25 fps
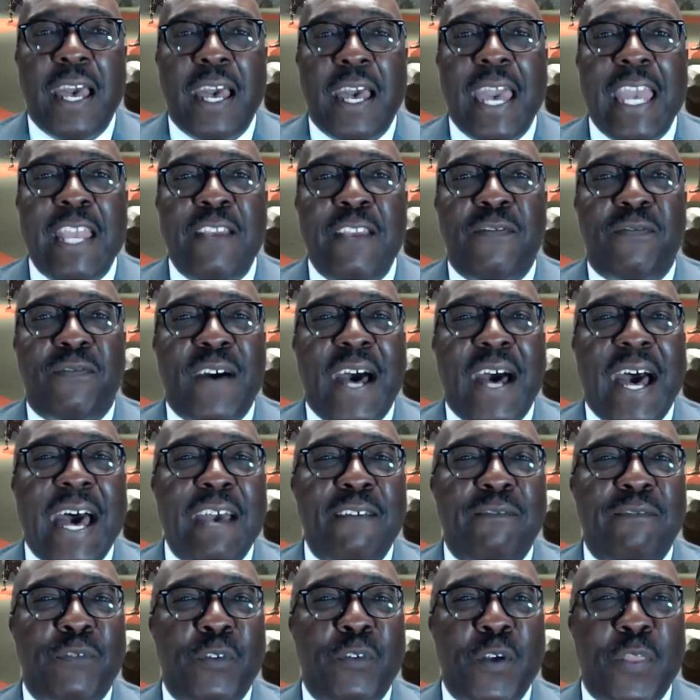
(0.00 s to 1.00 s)
a
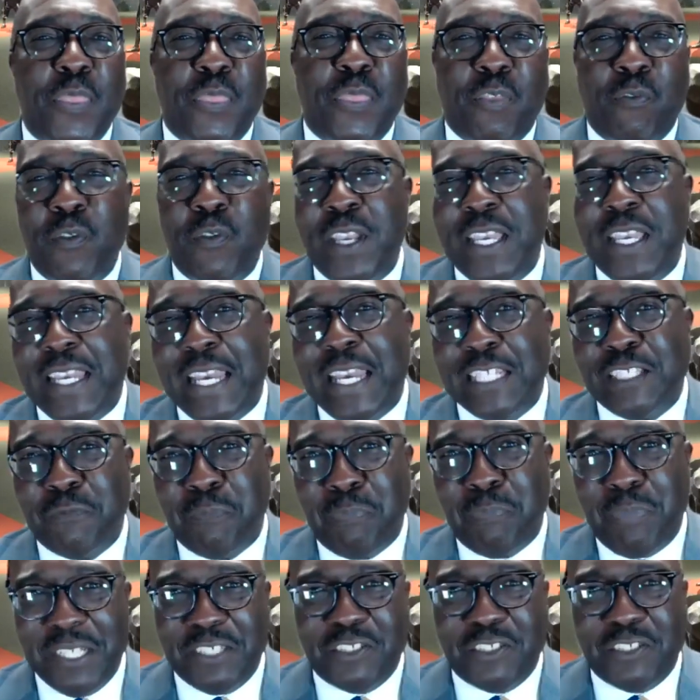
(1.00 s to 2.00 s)
5'3"
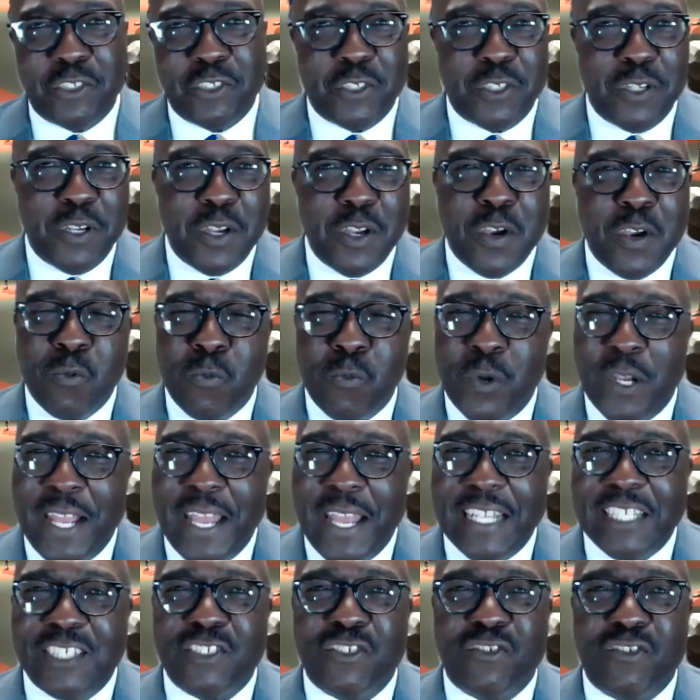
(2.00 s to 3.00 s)
pitcher with
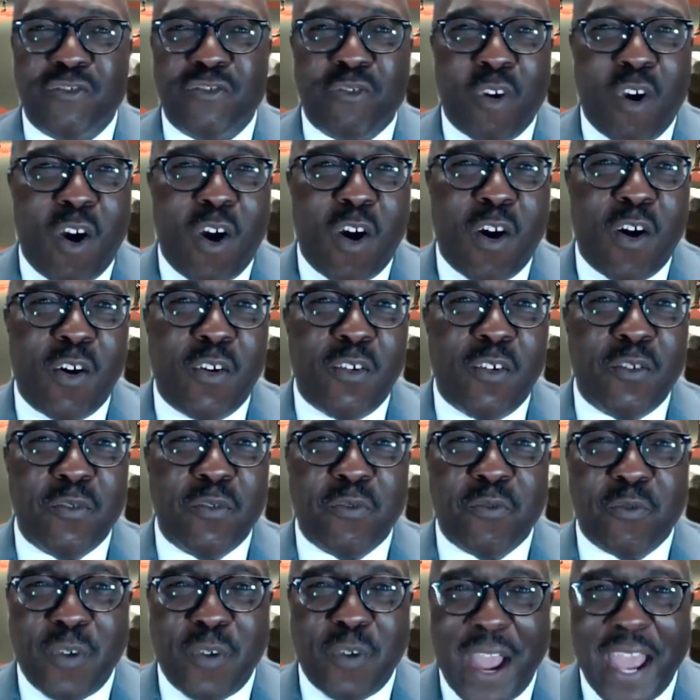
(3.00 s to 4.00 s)
a strong
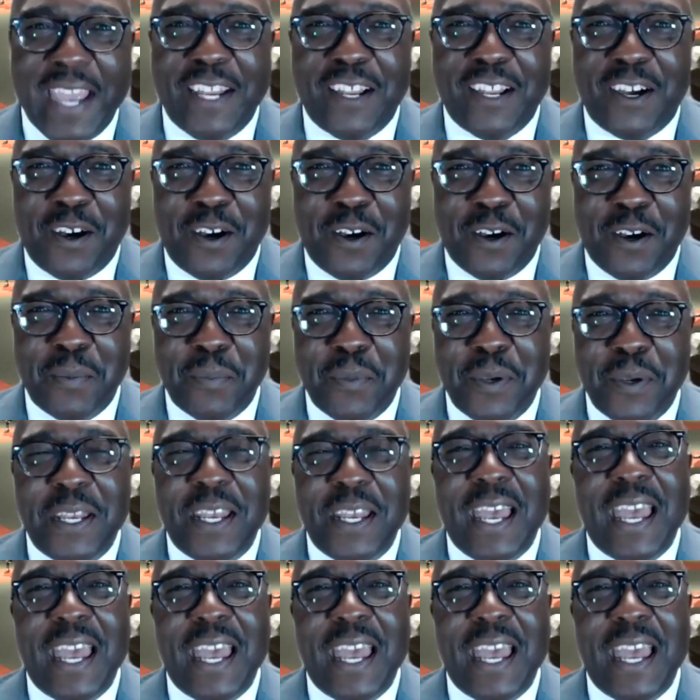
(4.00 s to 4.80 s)
right arm.